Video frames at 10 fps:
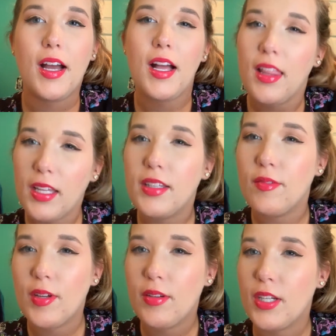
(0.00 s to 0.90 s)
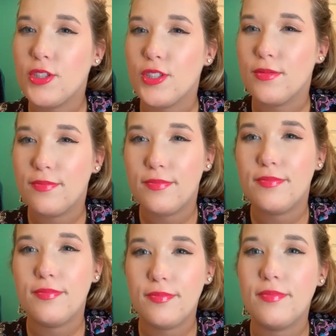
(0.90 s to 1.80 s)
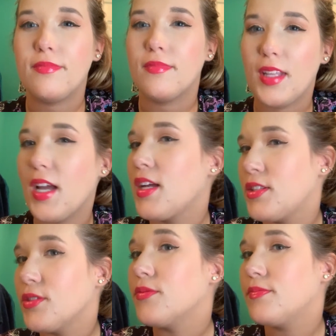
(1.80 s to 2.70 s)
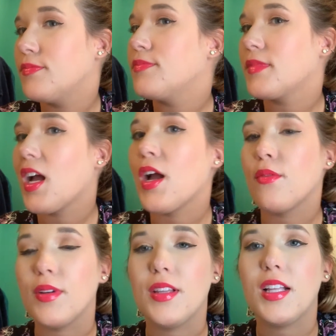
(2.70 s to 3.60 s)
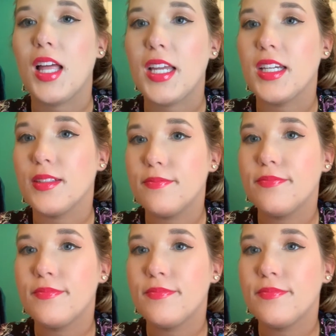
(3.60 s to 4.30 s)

I like the foundation. I do. I really like it.